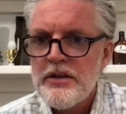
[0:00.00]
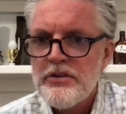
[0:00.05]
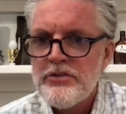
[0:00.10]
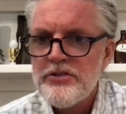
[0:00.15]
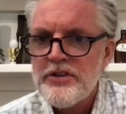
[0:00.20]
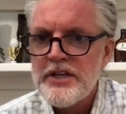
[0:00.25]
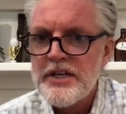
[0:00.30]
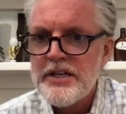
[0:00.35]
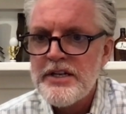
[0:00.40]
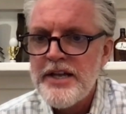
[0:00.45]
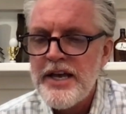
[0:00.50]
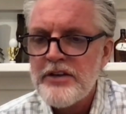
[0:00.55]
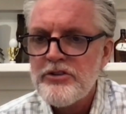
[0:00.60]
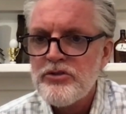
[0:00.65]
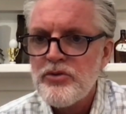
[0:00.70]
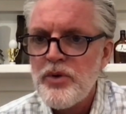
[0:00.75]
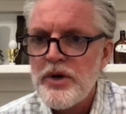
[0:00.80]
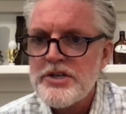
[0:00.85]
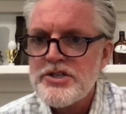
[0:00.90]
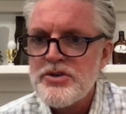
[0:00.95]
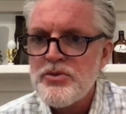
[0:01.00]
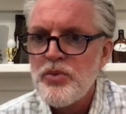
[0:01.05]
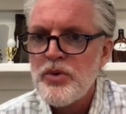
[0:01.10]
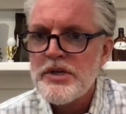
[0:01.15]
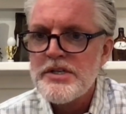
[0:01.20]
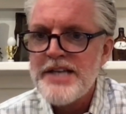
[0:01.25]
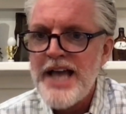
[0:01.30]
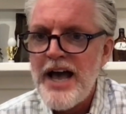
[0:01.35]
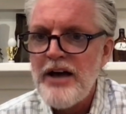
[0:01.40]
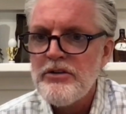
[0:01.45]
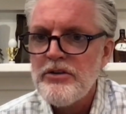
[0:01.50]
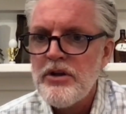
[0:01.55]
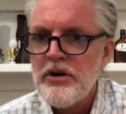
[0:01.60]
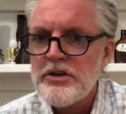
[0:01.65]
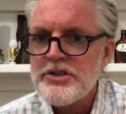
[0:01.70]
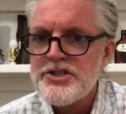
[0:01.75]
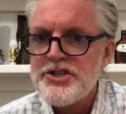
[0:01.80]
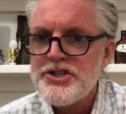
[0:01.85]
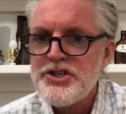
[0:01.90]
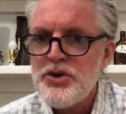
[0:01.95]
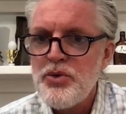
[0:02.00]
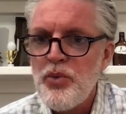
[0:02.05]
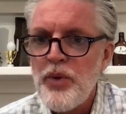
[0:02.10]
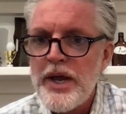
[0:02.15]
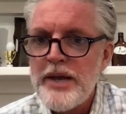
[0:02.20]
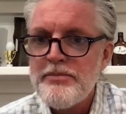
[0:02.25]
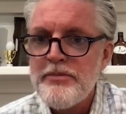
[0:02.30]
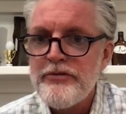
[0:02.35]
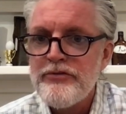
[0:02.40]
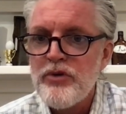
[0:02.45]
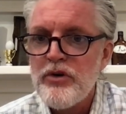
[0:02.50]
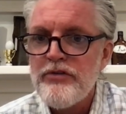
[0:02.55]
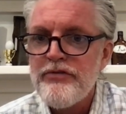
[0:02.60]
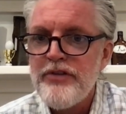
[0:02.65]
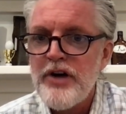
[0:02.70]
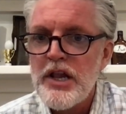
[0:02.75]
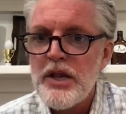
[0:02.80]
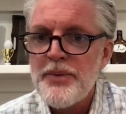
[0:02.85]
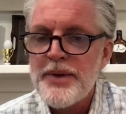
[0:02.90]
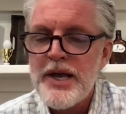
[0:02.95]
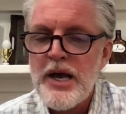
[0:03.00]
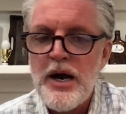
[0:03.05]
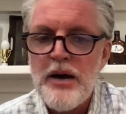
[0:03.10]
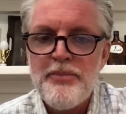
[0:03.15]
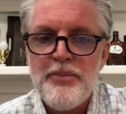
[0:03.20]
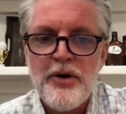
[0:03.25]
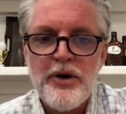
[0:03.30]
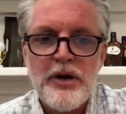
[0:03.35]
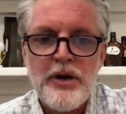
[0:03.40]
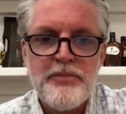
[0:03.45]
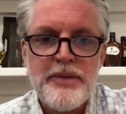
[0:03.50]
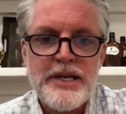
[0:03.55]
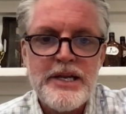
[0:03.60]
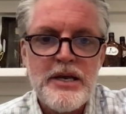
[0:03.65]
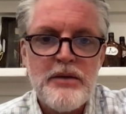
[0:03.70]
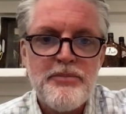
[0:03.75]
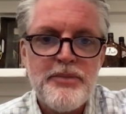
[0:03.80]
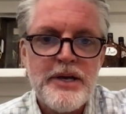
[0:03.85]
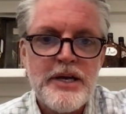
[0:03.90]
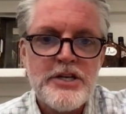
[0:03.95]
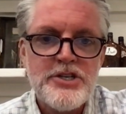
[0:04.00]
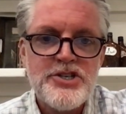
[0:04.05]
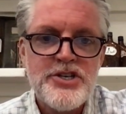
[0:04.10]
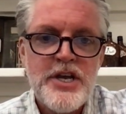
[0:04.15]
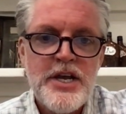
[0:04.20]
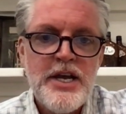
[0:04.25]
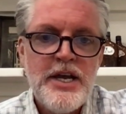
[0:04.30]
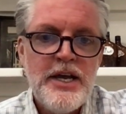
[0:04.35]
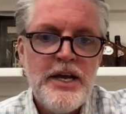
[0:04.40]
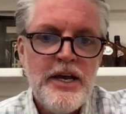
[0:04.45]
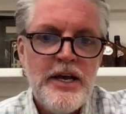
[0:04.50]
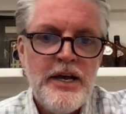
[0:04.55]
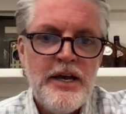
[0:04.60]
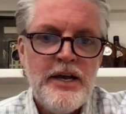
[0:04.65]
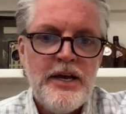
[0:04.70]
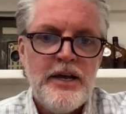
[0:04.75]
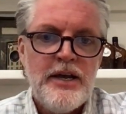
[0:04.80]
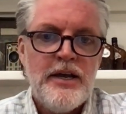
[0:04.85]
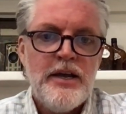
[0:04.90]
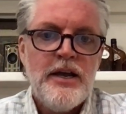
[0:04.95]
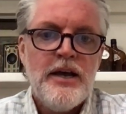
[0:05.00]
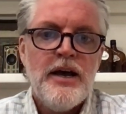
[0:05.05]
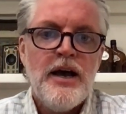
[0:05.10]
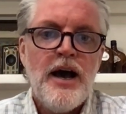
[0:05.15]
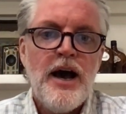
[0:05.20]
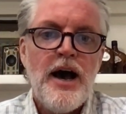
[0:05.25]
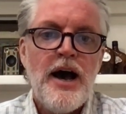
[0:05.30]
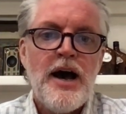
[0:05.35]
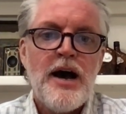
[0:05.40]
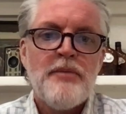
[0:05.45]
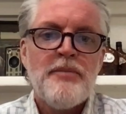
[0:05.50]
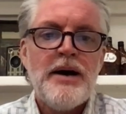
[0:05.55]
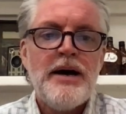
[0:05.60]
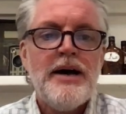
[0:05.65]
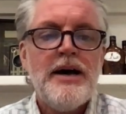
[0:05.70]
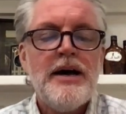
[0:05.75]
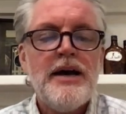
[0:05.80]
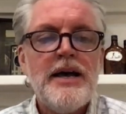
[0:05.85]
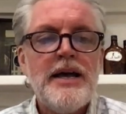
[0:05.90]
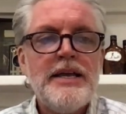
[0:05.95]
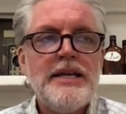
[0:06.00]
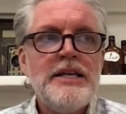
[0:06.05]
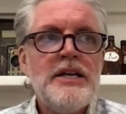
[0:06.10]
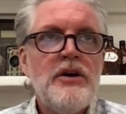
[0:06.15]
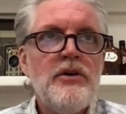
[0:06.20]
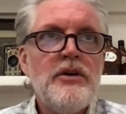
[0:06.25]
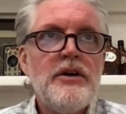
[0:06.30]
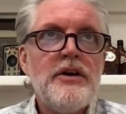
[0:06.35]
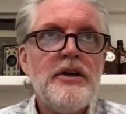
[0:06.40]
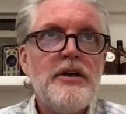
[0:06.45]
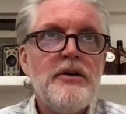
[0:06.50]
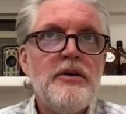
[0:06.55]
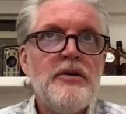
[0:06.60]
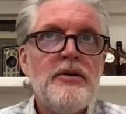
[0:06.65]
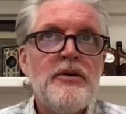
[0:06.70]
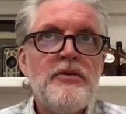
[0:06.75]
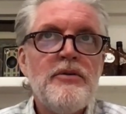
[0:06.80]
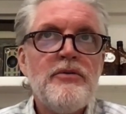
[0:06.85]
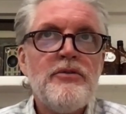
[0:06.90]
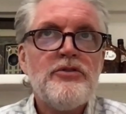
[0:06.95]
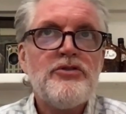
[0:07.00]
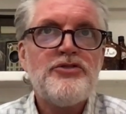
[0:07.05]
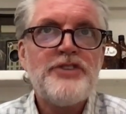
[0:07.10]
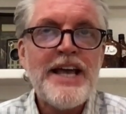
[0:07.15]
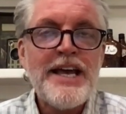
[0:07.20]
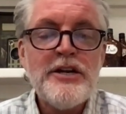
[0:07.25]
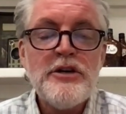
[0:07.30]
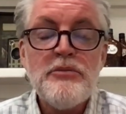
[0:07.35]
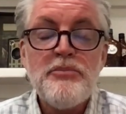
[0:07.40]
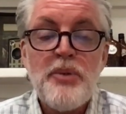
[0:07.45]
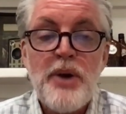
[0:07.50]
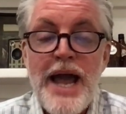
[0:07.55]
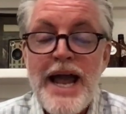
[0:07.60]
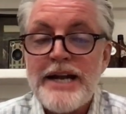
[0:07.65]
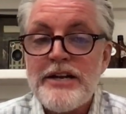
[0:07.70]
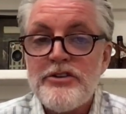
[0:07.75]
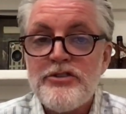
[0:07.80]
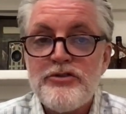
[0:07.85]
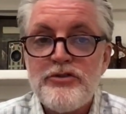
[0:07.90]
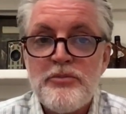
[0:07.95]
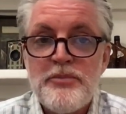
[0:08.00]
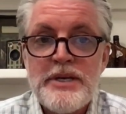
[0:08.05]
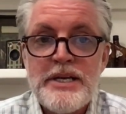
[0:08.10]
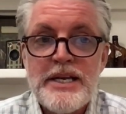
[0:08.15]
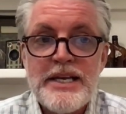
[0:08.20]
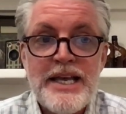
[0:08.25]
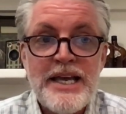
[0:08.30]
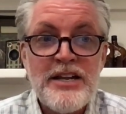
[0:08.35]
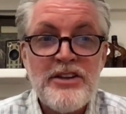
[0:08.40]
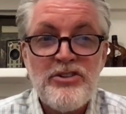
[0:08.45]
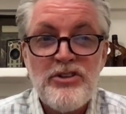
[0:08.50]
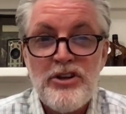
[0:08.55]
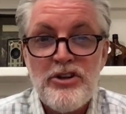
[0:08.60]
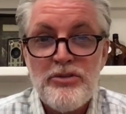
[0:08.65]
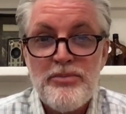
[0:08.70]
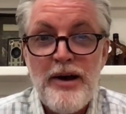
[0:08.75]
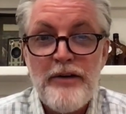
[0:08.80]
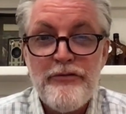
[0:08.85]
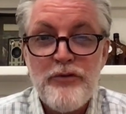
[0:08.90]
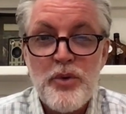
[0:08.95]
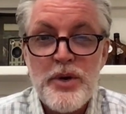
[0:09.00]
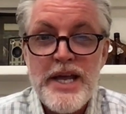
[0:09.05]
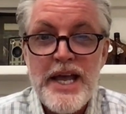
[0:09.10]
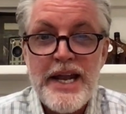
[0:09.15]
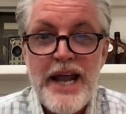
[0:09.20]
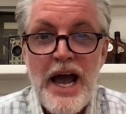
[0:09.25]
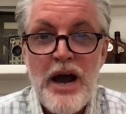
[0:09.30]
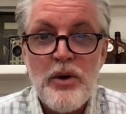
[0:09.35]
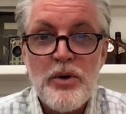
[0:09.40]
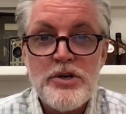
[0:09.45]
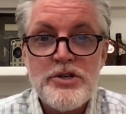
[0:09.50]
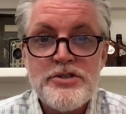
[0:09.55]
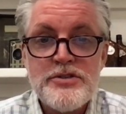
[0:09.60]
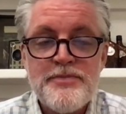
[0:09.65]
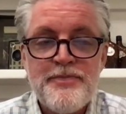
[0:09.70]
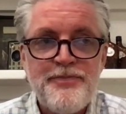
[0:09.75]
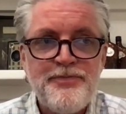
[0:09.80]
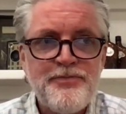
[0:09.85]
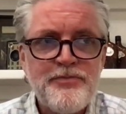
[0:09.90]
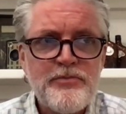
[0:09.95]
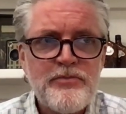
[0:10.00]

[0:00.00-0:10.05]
See, next question was, how long should you wait before following up on a media pitch? You know, standard practice for me, again, is about 48 hours.